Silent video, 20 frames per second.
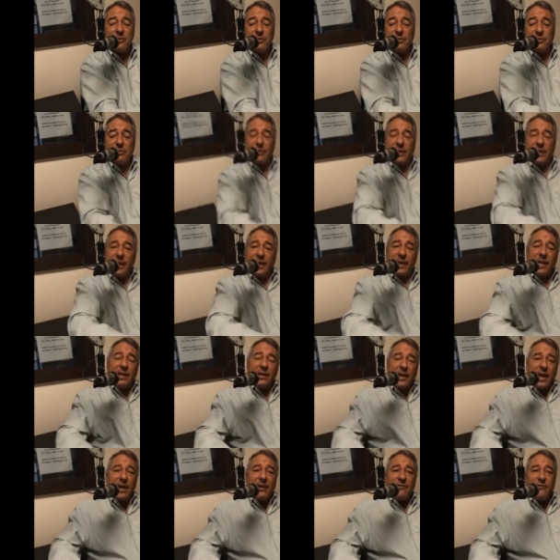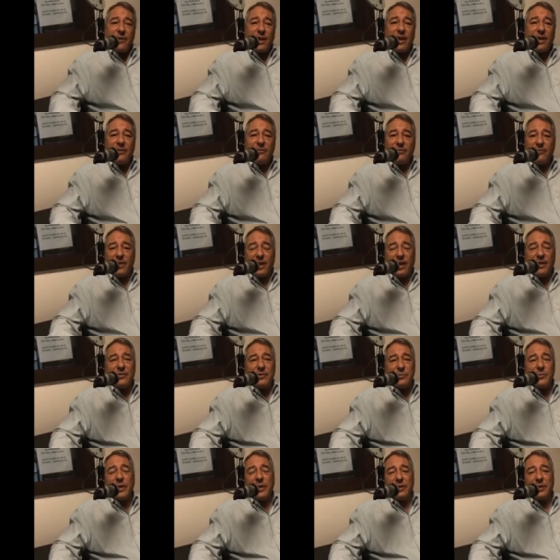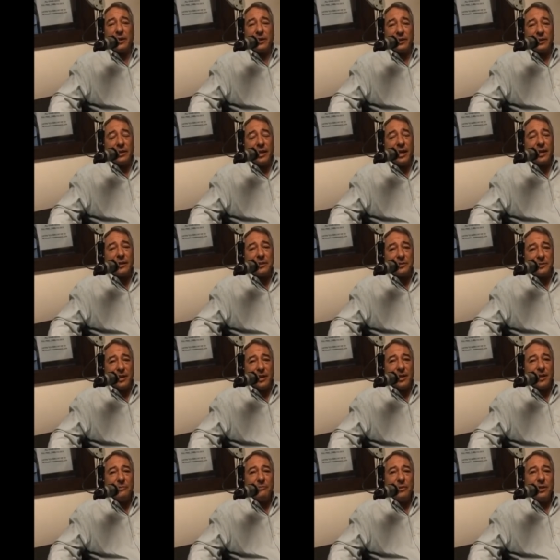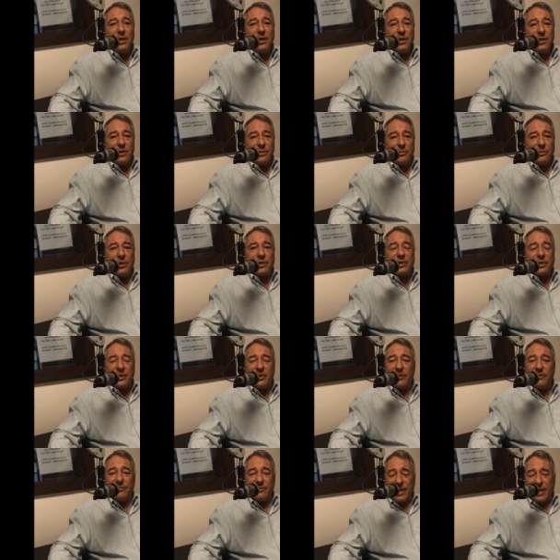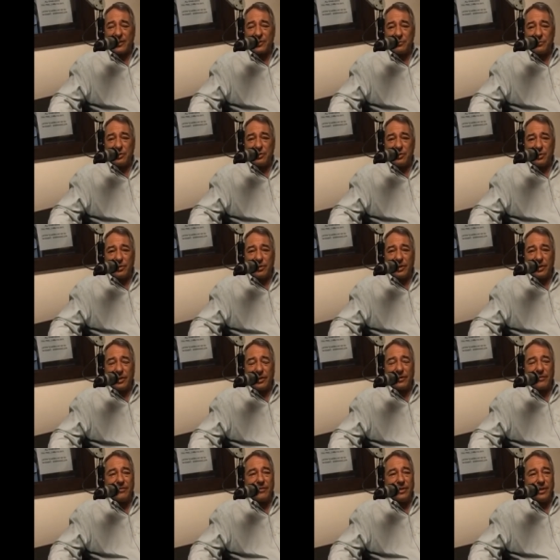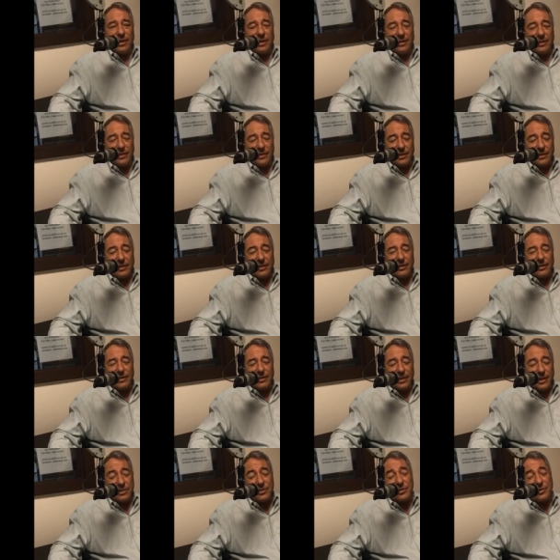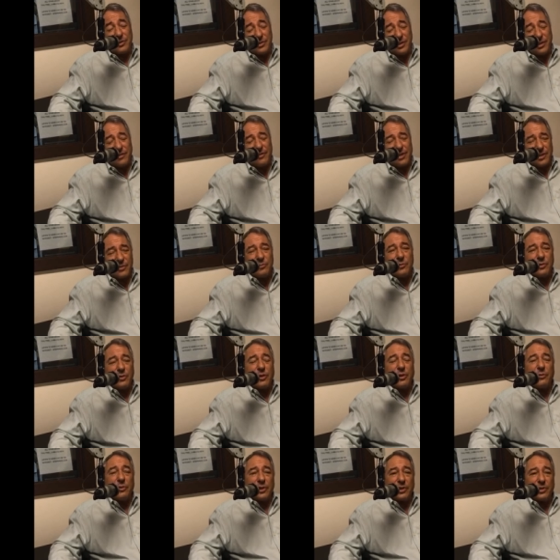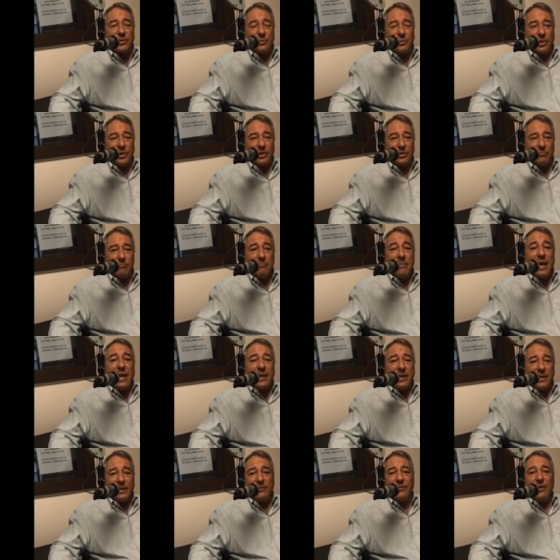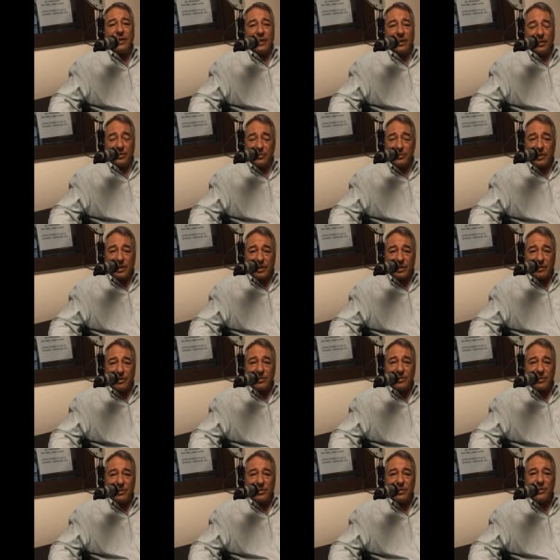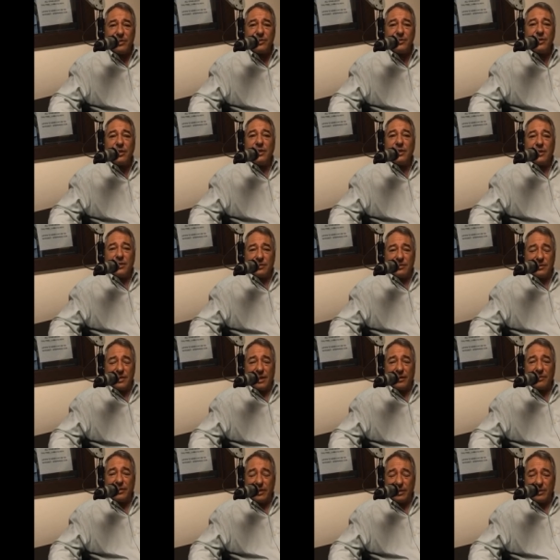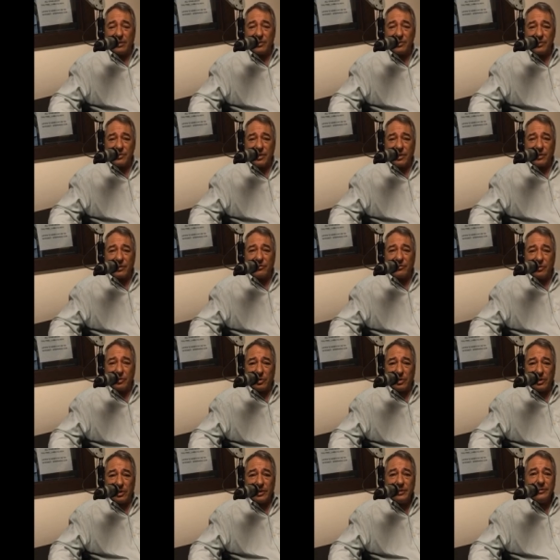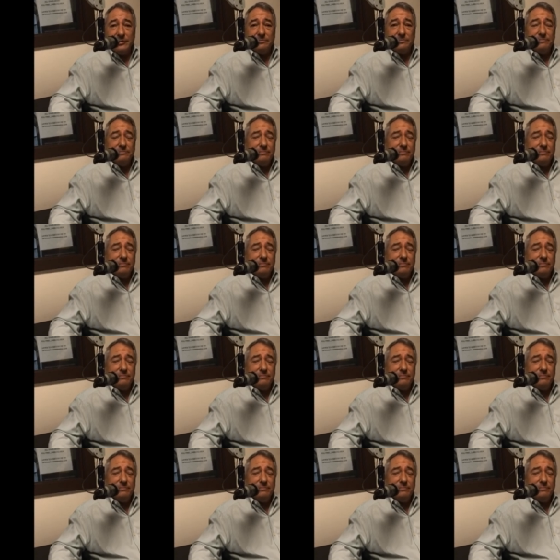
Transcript: absolutely, and I, have I've I've spent a lot of time with the vast majority of the uh, I shouldn't say the vast majority with with many of the elder care attorneys down here in South Florida.